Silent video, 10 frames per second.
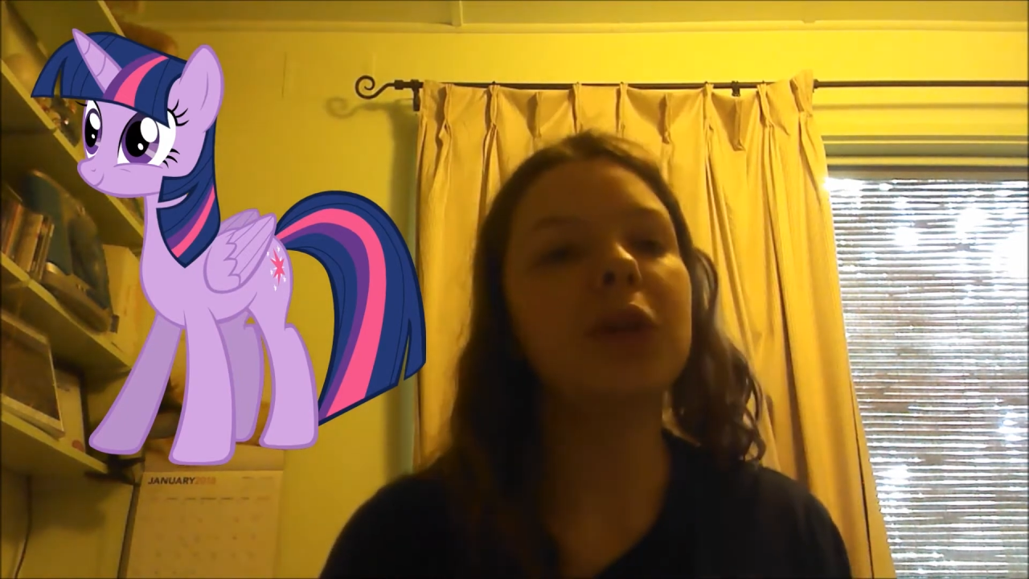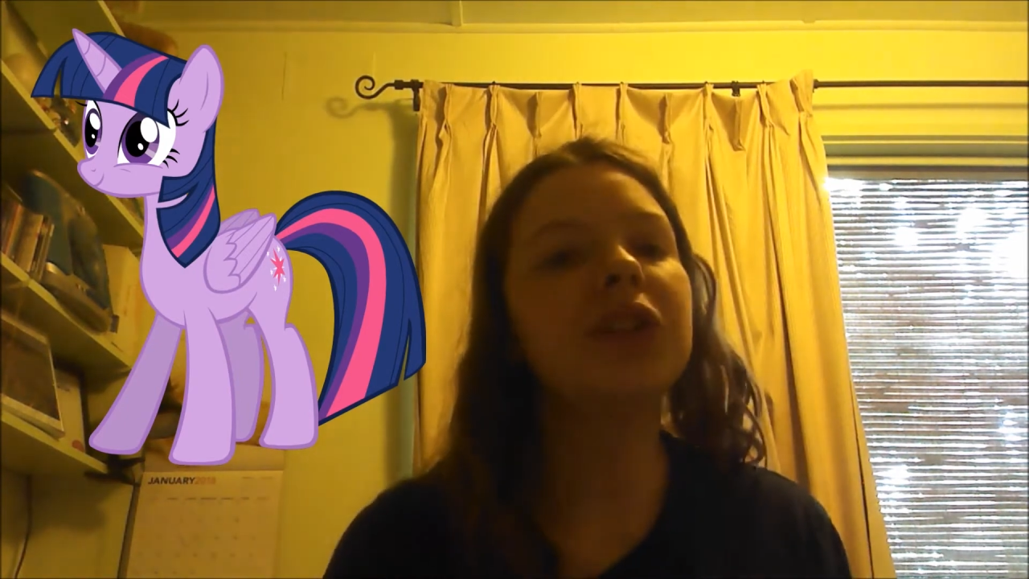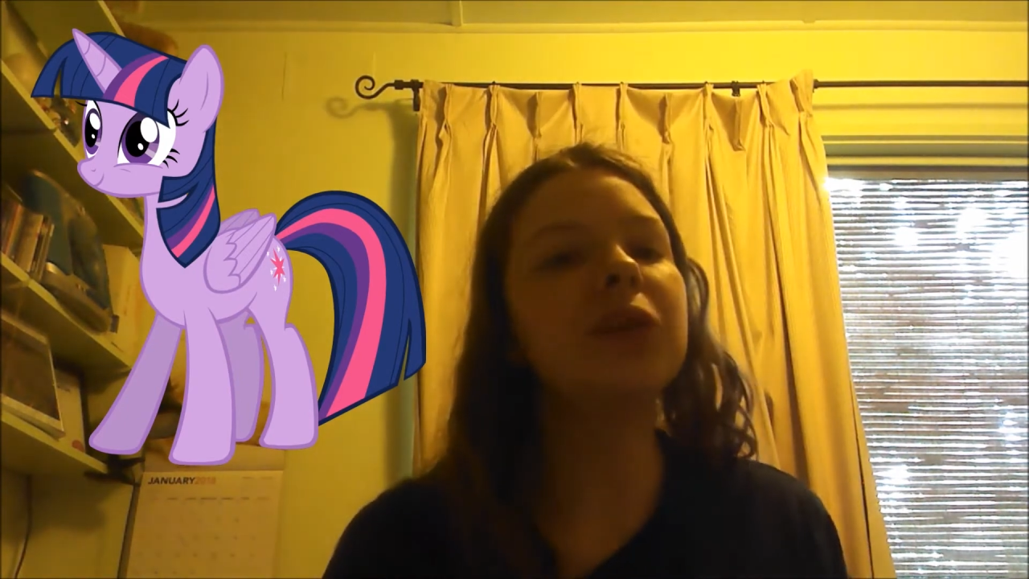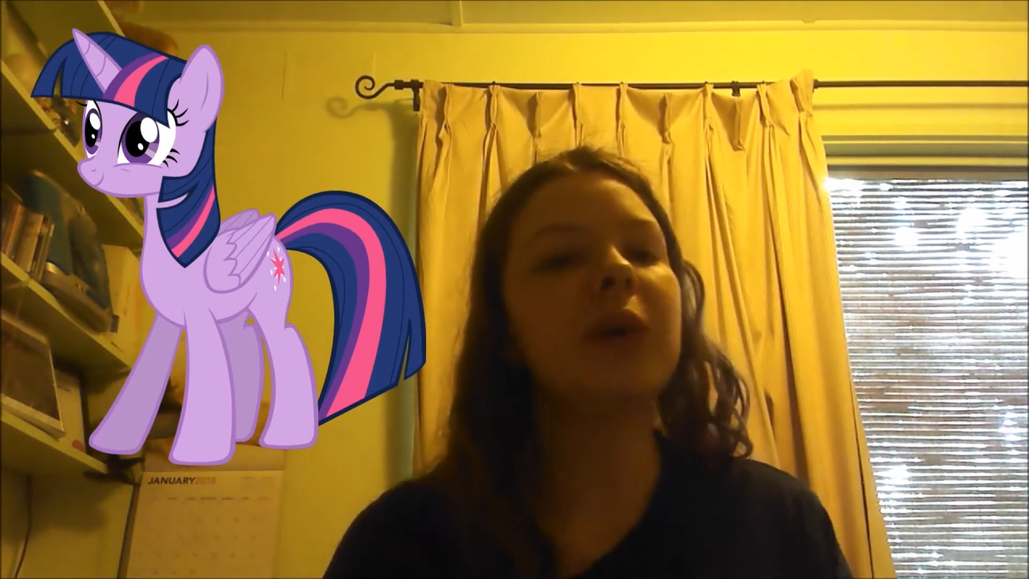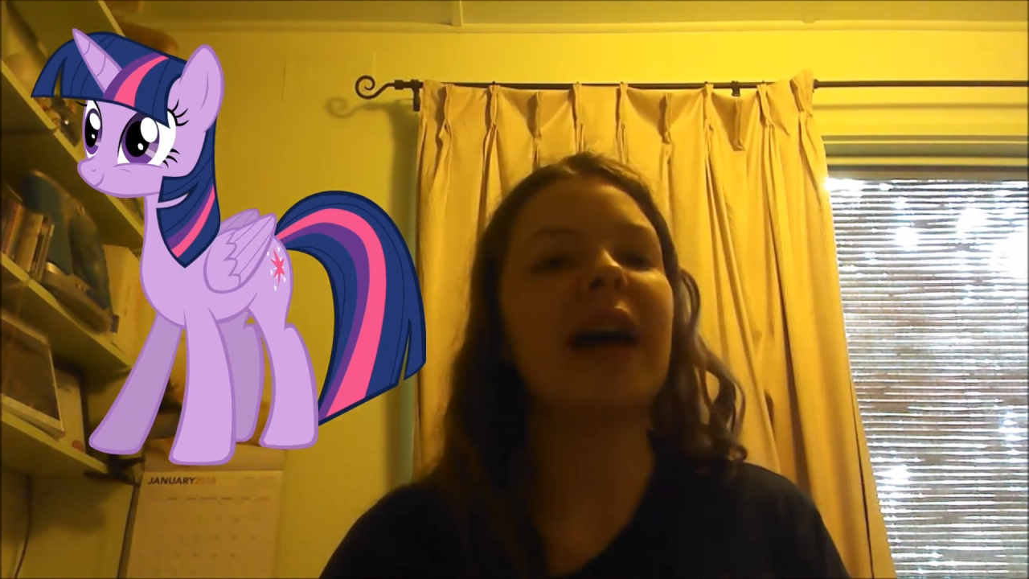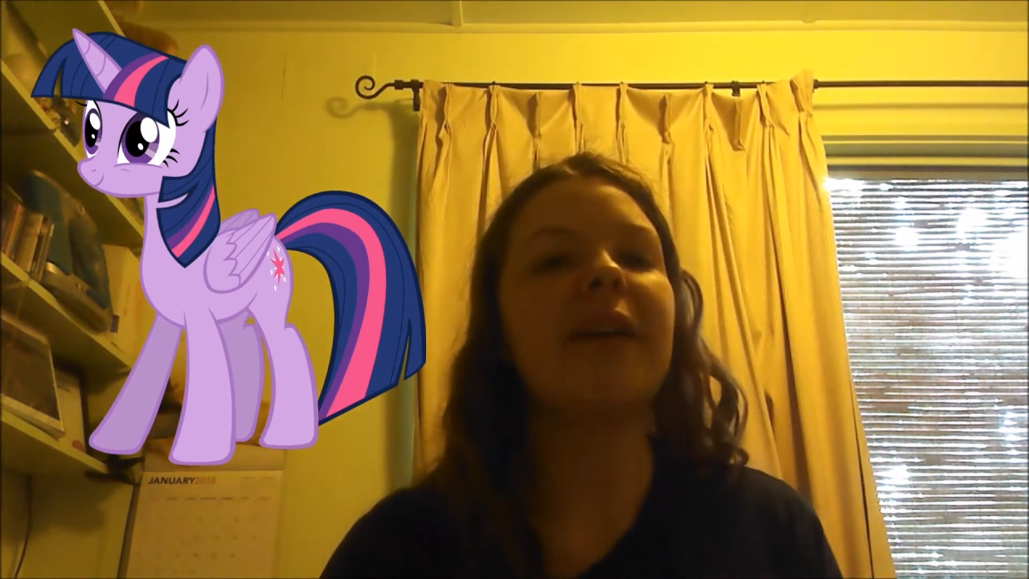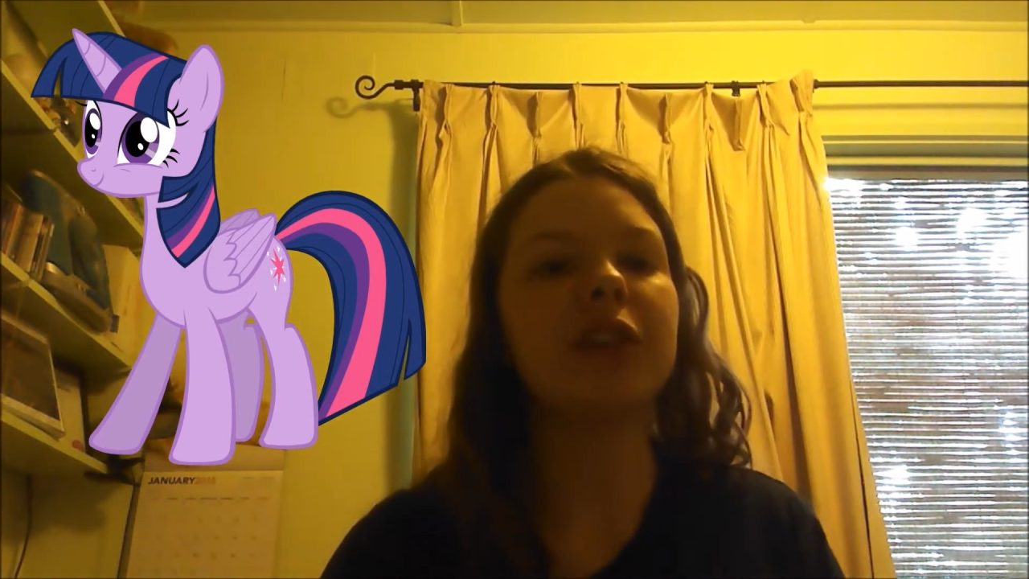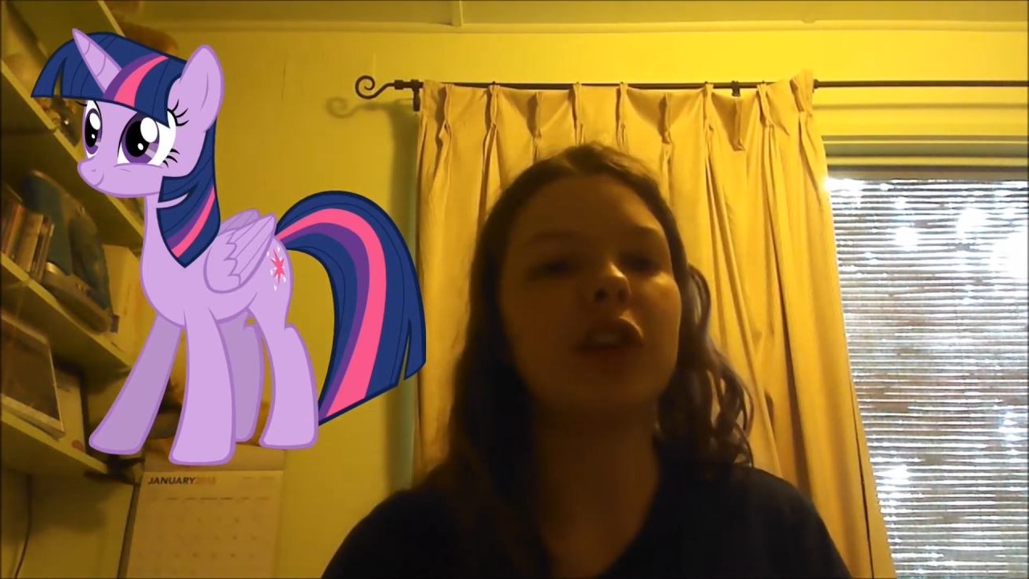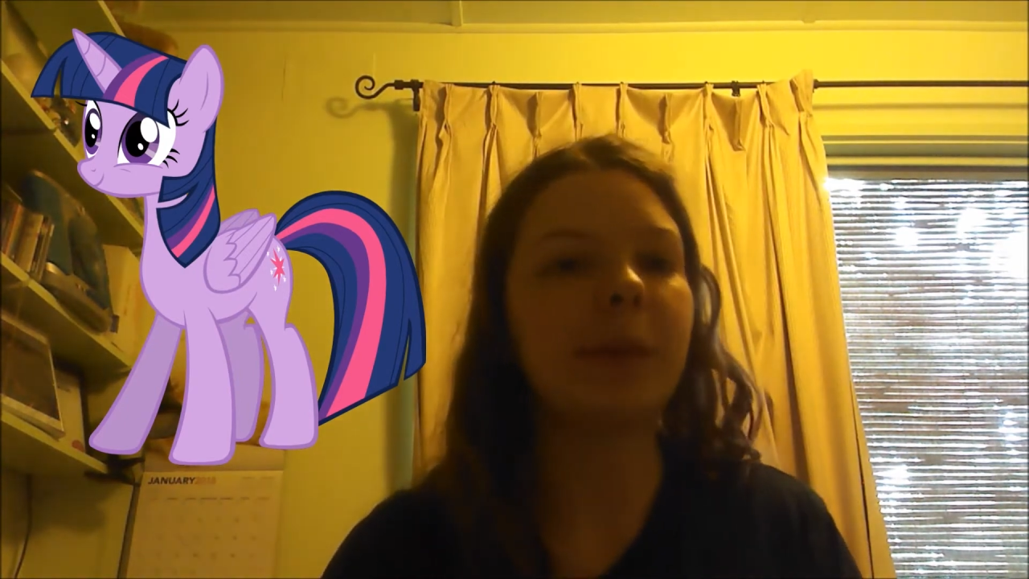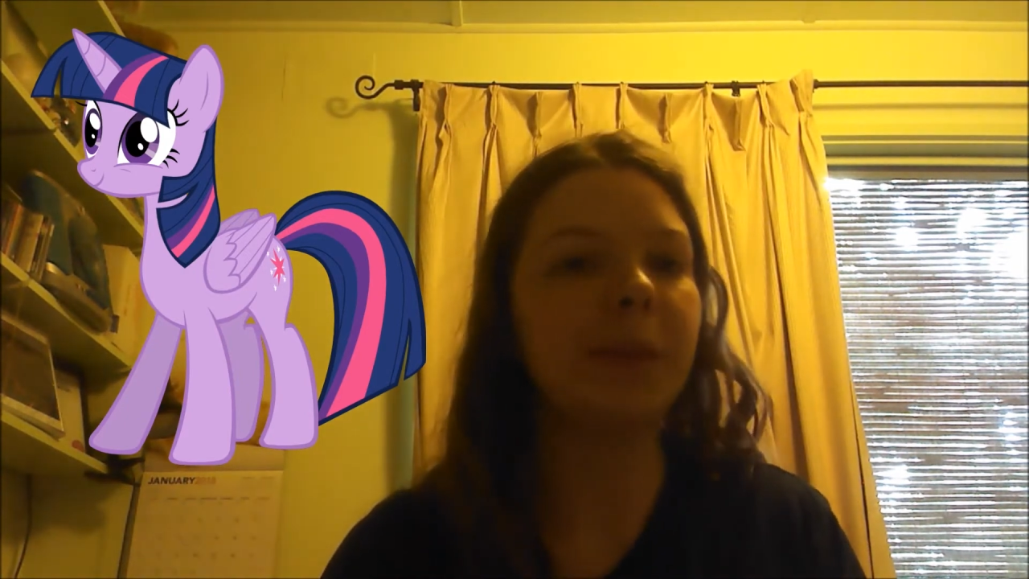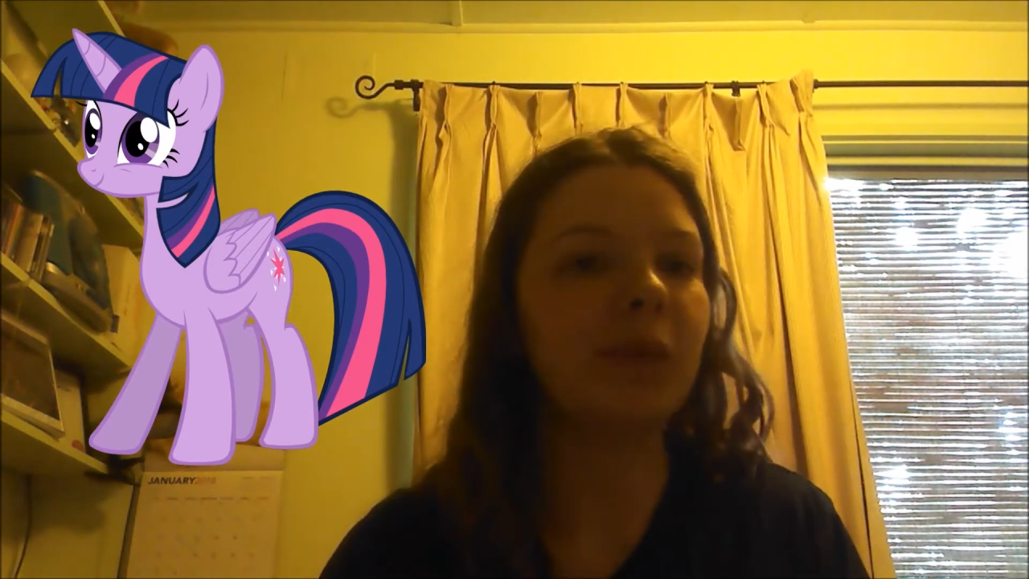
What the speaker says: What do I have in common